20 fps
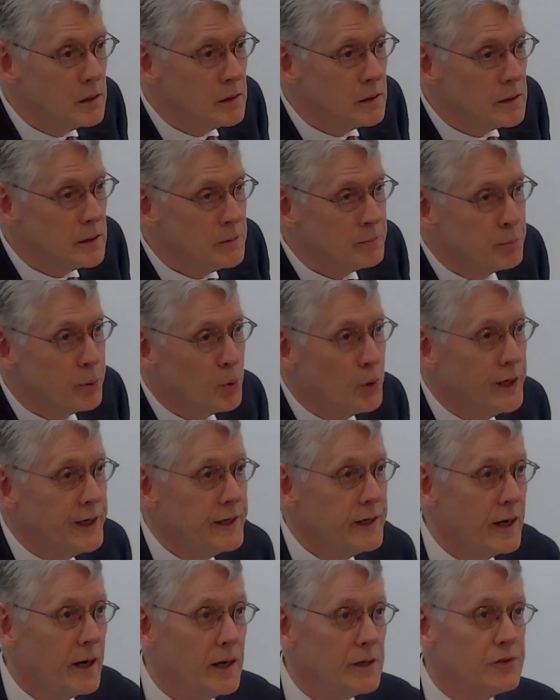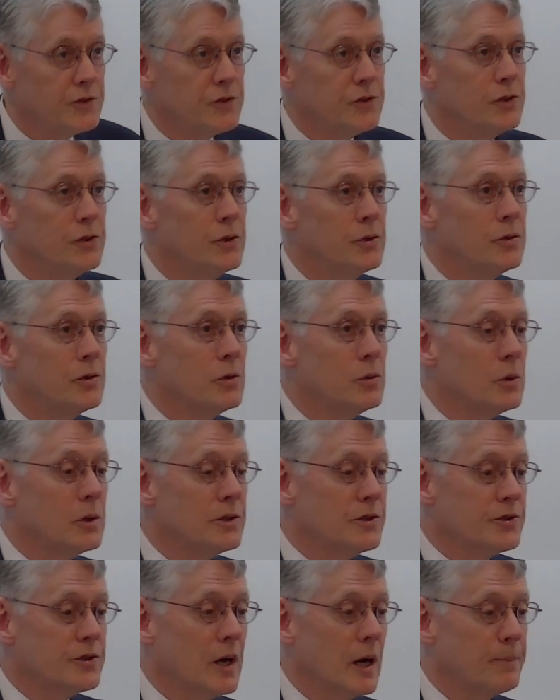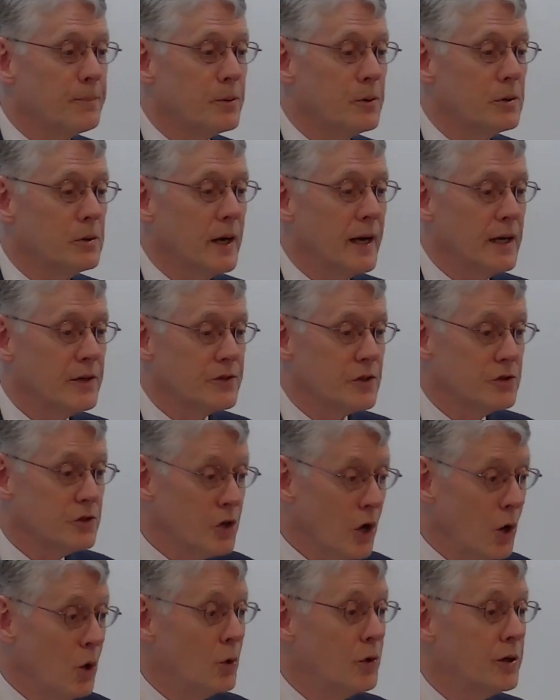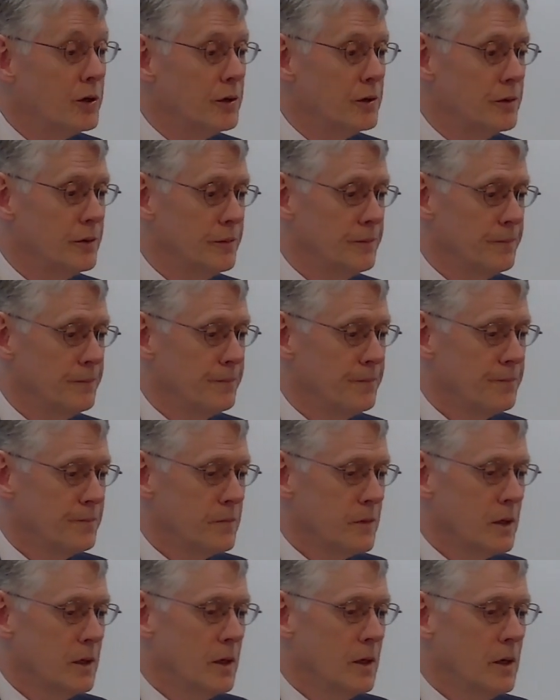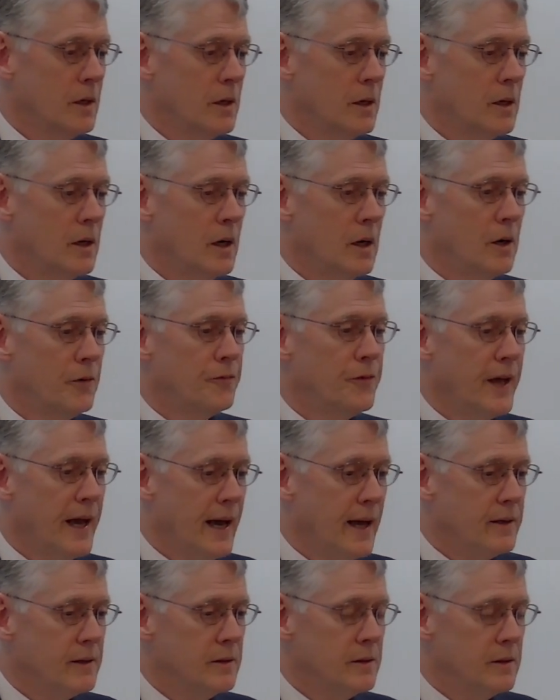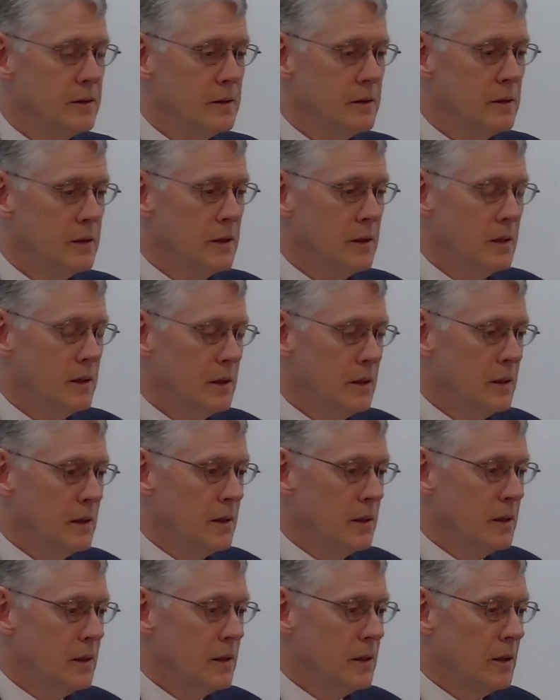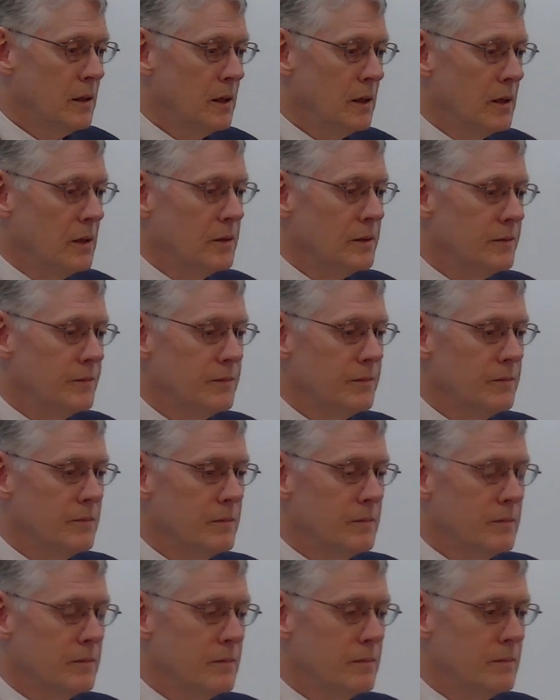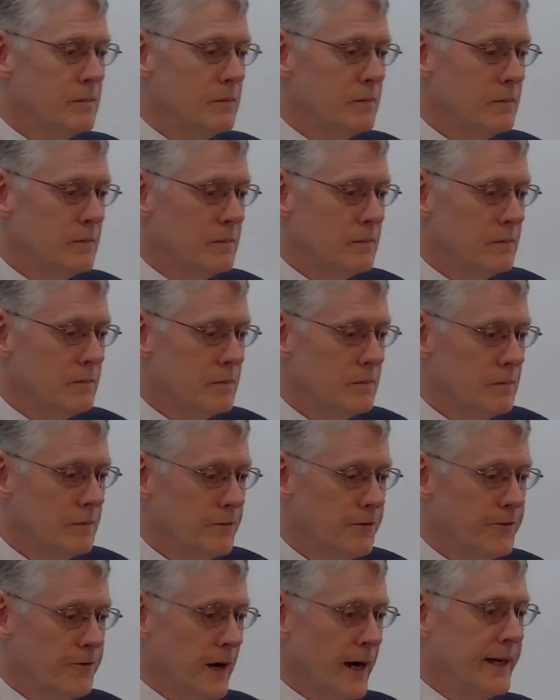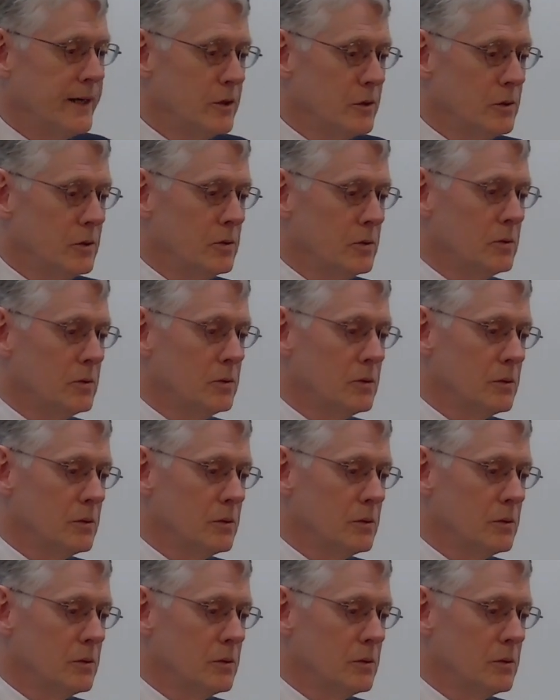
in pointing us to the Lord's Supper as a token of that uh, final